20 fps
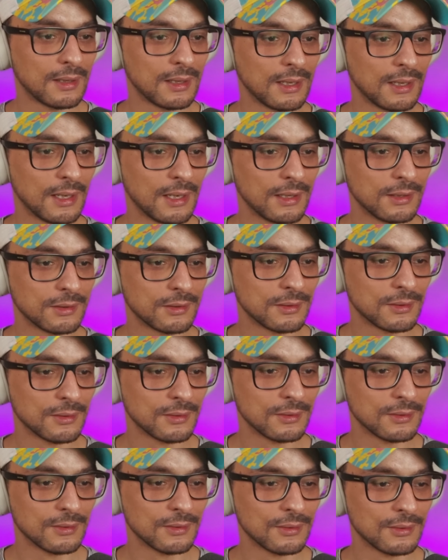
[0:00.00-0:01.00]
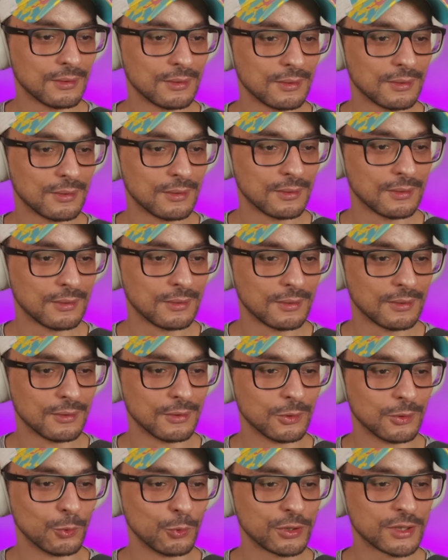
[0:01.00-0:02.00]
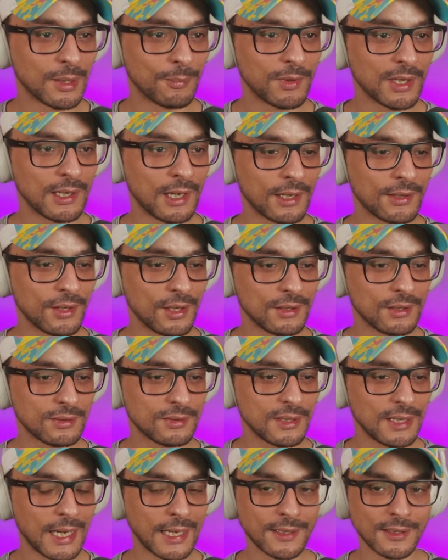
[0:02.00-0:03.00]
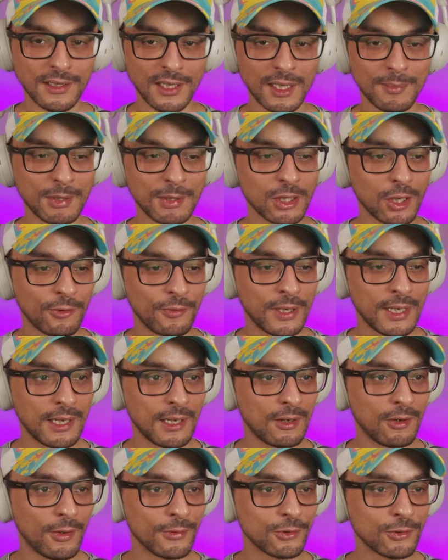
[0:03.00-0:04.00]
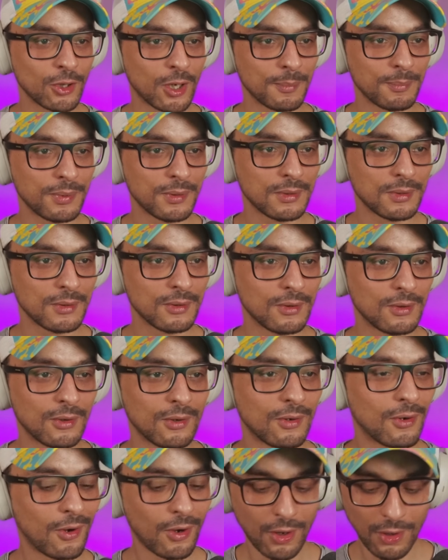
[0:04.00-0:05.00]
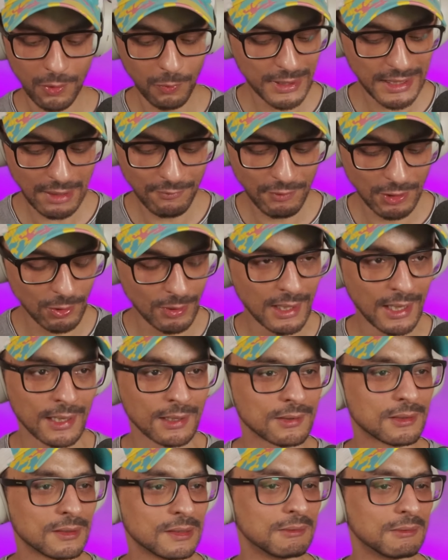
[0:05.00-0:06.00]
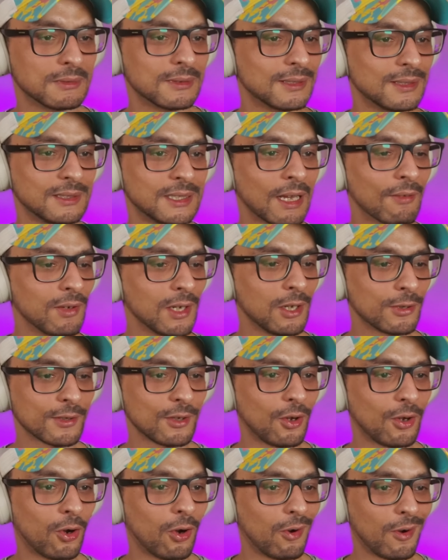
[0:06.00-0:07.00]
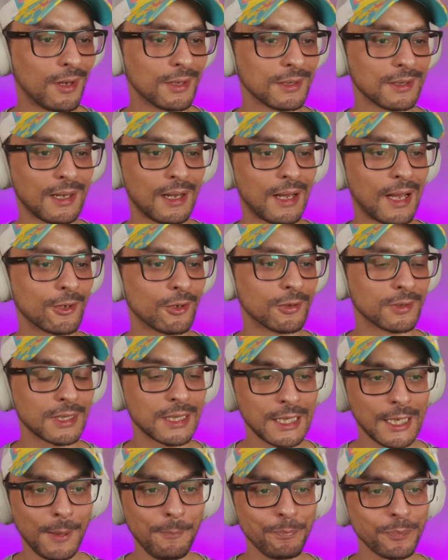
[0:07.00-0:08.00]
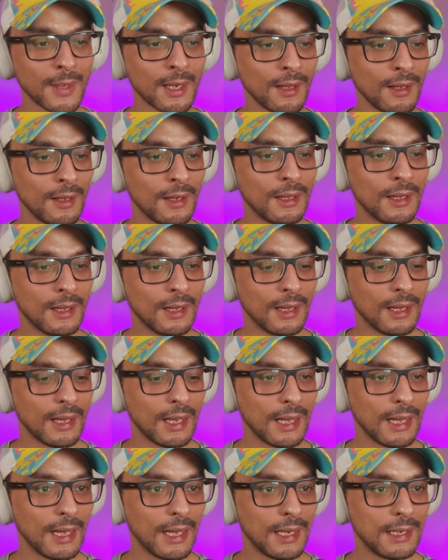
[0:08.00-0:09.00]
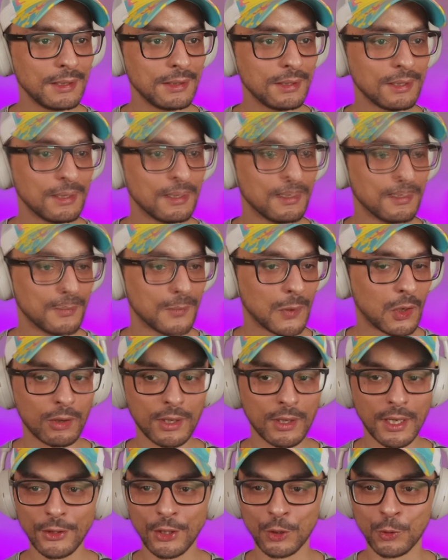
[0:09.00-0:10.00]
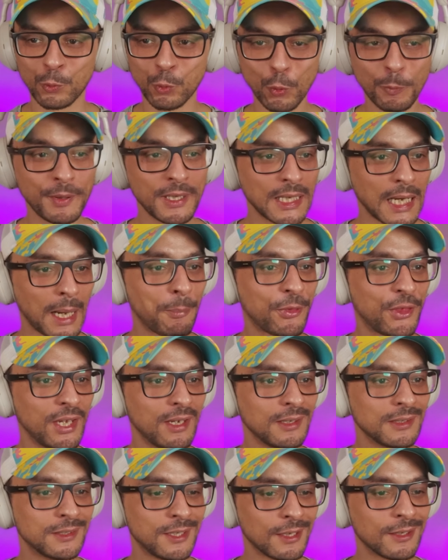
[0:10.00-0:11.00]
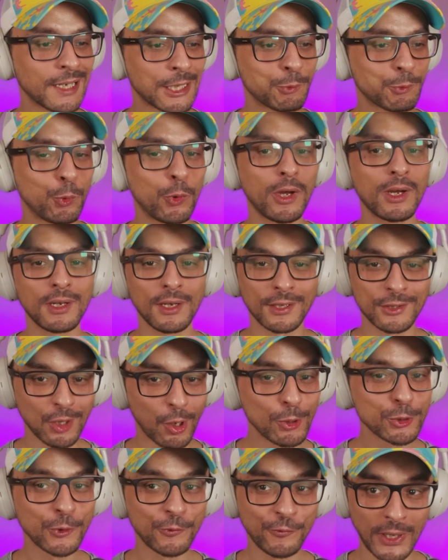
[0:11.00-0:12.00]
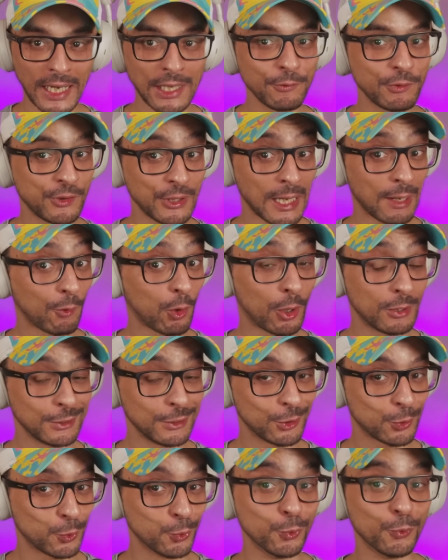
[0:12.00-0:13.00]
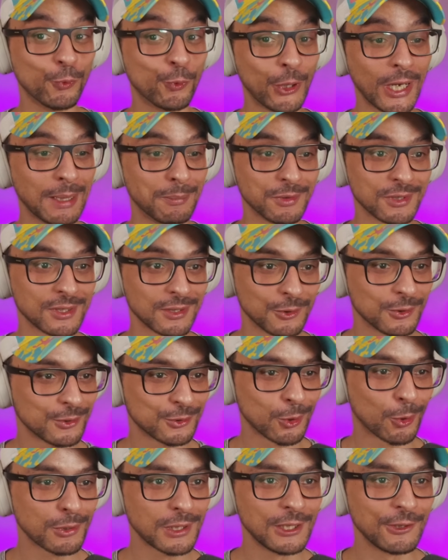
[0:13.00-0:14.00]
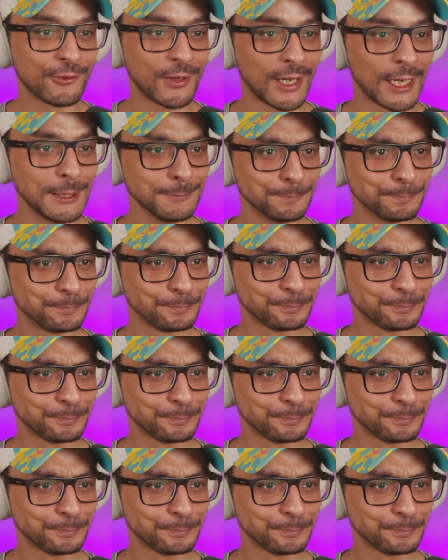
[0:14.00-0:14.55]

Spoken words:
and do something like this. Add a little bit of hair on top. Whatever you like. Devil horn, I don't care. And okay, the grouping up thing did not work. It's also fine if you have only 2 frames. Totally fine.